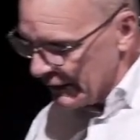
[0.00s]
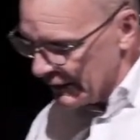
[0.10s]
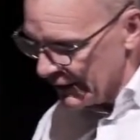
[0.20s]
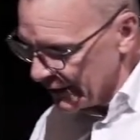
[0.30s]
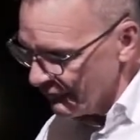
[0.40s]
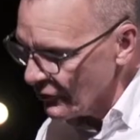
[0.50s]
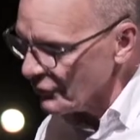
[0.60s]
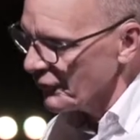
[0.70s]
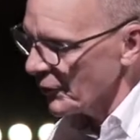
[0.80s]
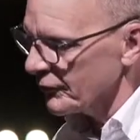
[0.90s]
the
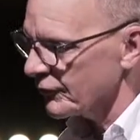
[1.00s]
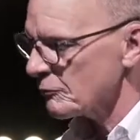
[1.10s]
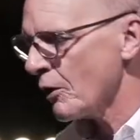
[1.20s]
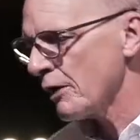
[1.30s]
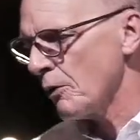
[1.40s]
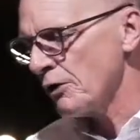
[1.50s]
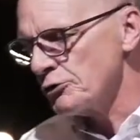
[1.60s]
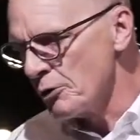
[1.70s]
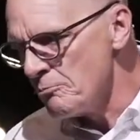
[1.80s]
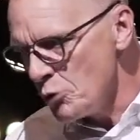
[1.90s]
11th verse. While, while
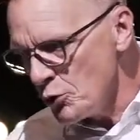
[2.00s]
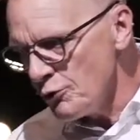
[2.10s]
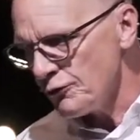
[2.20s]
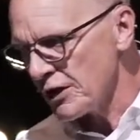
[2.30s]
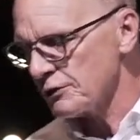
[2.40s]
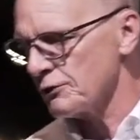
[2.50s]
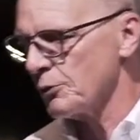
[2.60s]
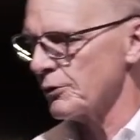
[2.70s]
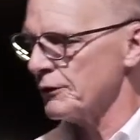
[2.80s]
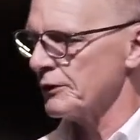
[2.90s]
you're moving
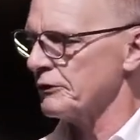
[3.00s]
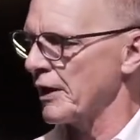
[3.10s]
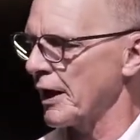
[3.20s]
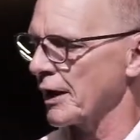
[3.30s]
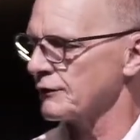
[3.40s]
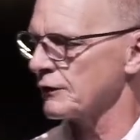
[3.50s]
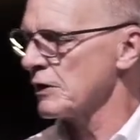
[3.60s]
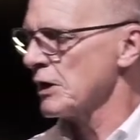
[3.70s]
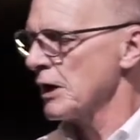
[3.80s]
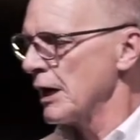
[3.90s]
toward the text,
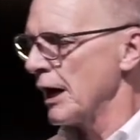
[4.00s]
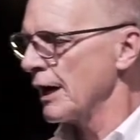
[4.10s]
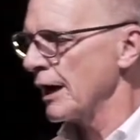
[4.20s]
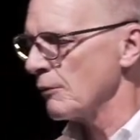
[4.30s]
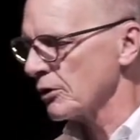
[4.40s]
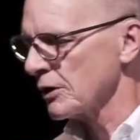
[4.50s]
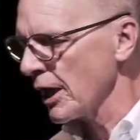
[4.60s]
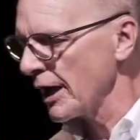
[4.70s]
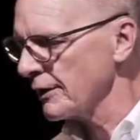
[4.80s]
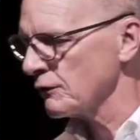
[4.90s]
I, I would
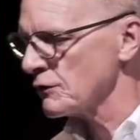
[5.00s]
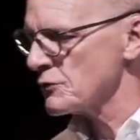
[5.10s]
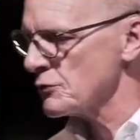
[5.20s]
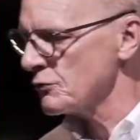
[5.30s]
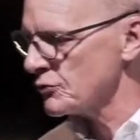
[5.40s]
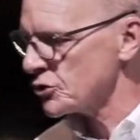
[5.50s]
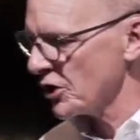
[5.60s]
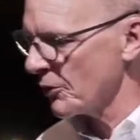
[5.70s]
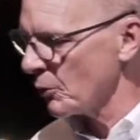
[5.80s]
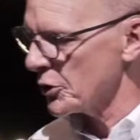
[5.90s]
like to
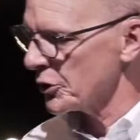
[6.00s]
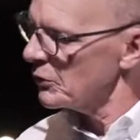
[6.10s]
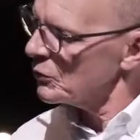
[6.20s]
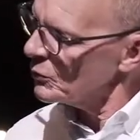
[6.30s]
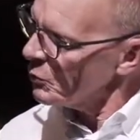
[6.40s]
share with you